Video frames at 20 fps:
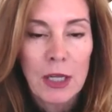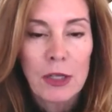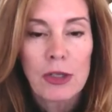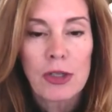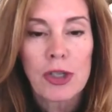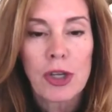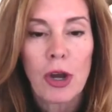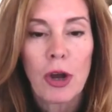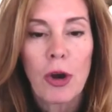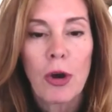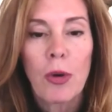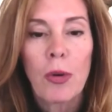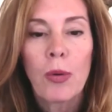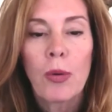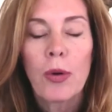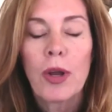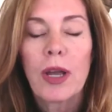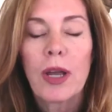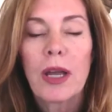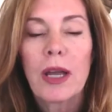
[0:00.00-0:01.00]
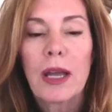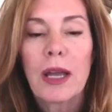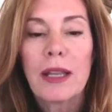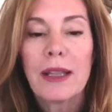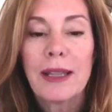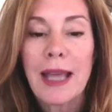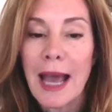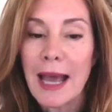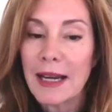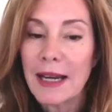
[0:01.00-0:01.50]
So
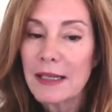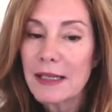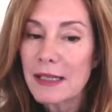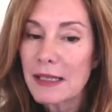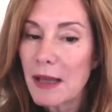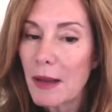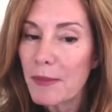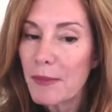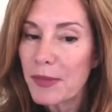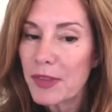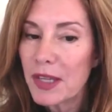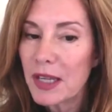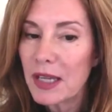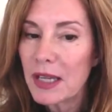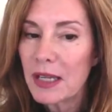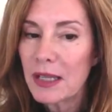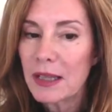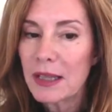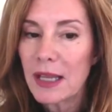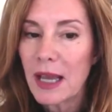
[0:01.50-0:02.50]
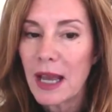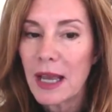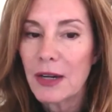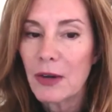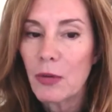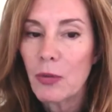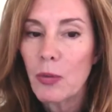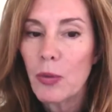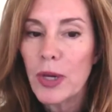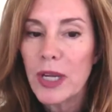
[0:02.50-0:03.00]
that is something that
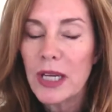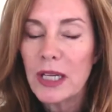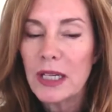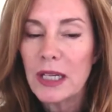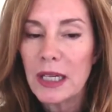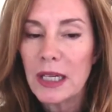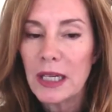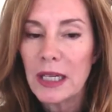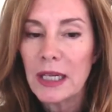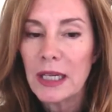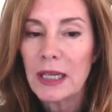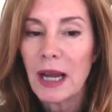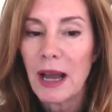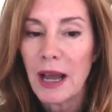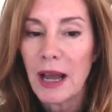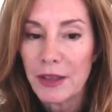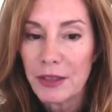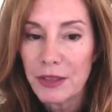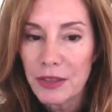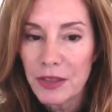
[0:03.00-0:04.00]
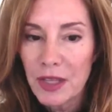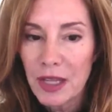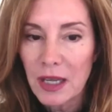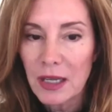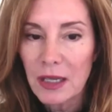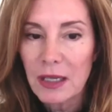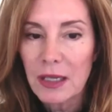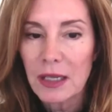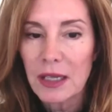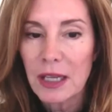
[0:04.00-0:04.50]
we need, I
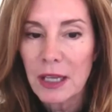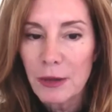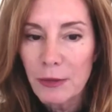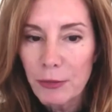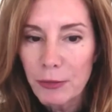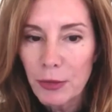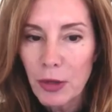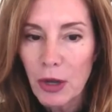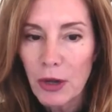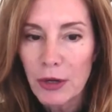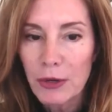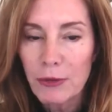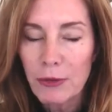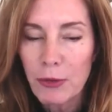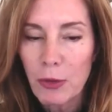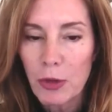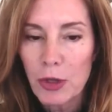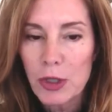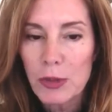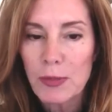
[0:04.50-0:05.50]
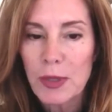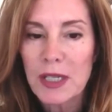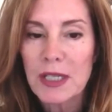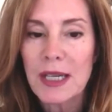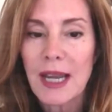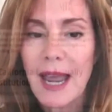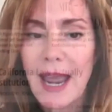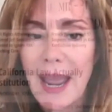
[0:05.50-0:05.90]
think, if law enforcement